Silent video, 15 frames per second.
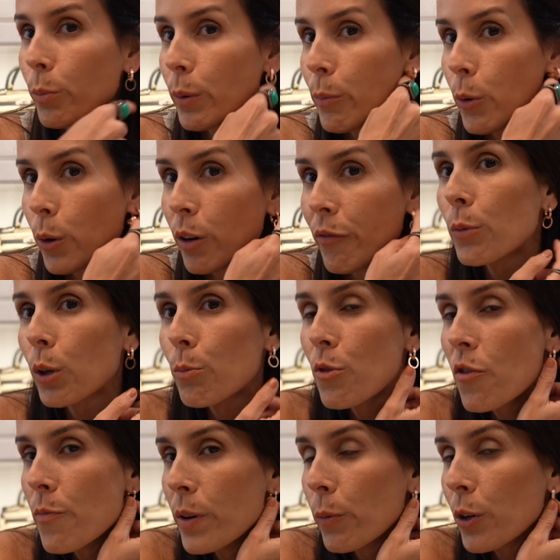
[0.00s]
bit more
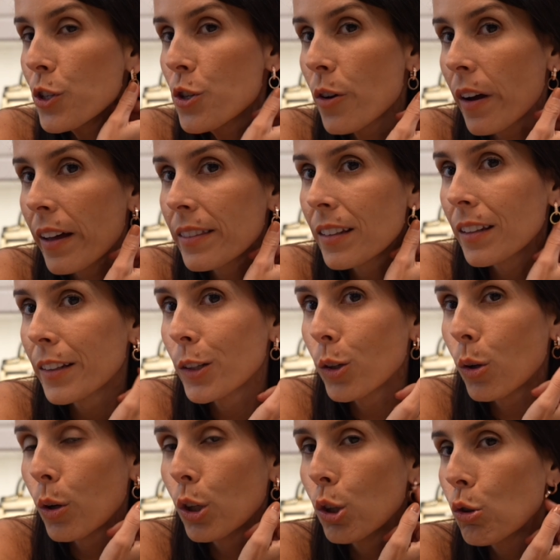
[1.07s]
movement when you add the
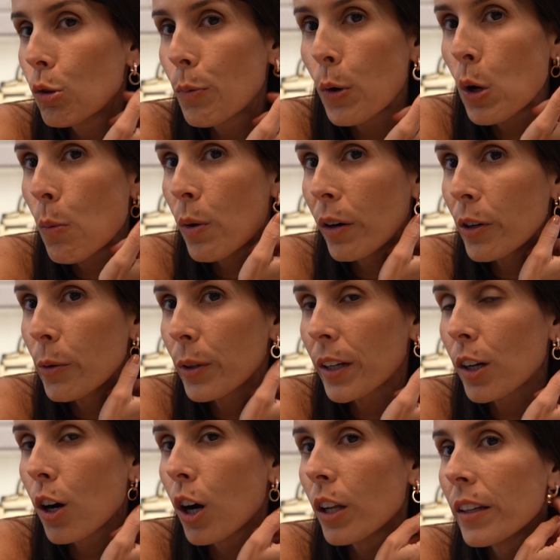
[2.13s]
little loop, hoop, whatever you want to
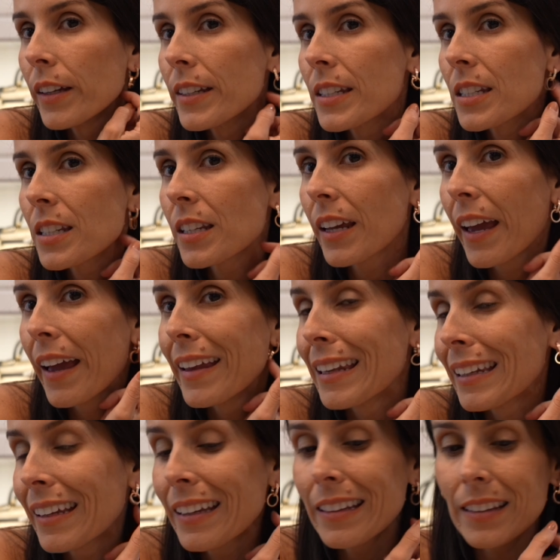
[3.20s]
call it,
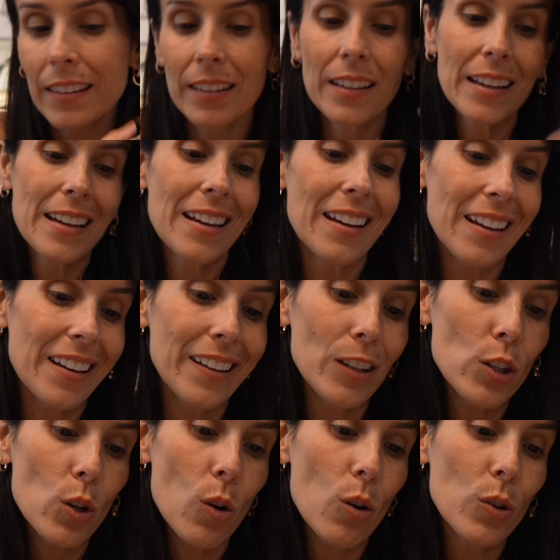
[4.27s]
and length. And
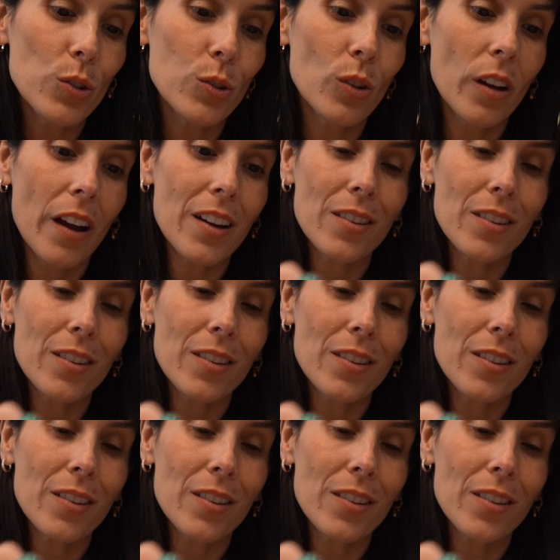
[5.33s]
you also got